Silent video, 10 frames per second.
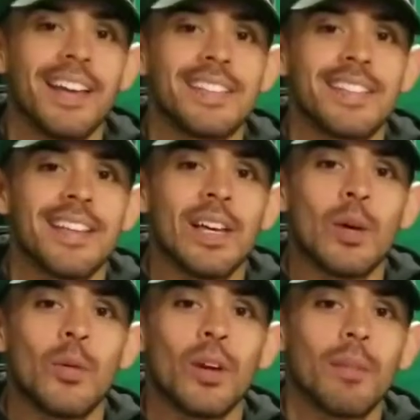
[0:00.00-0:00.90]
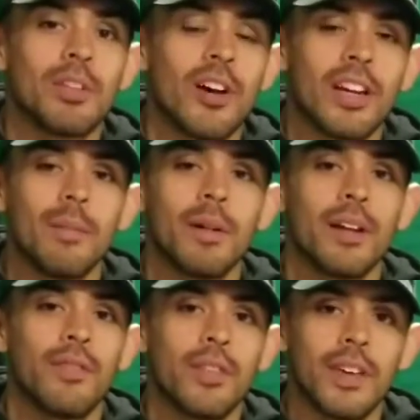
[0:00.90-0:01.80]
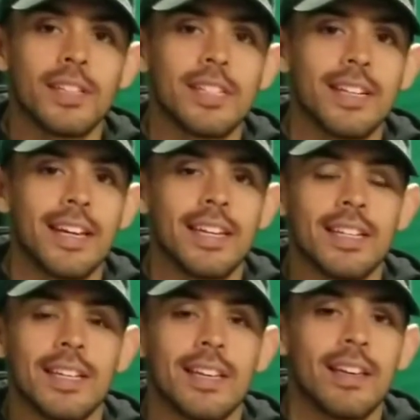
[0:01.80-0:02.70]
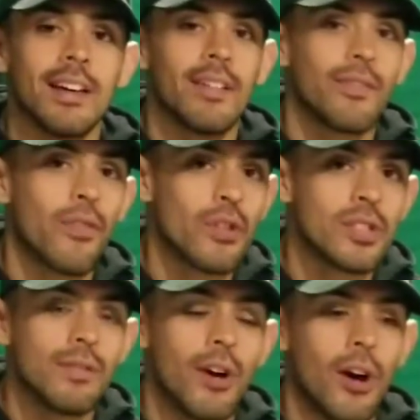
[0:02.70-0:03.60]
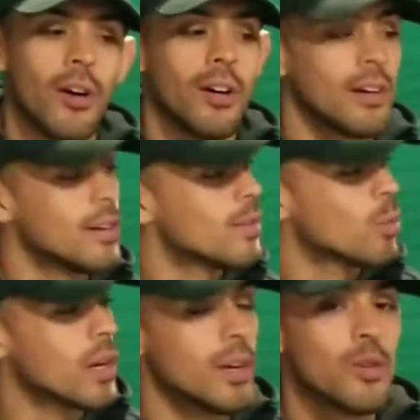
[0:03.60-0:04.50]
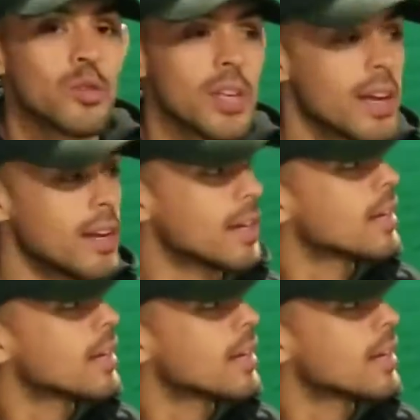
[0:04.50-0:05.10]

guys, we're going to be talking about a few things tonight. First of all, we got a new setting.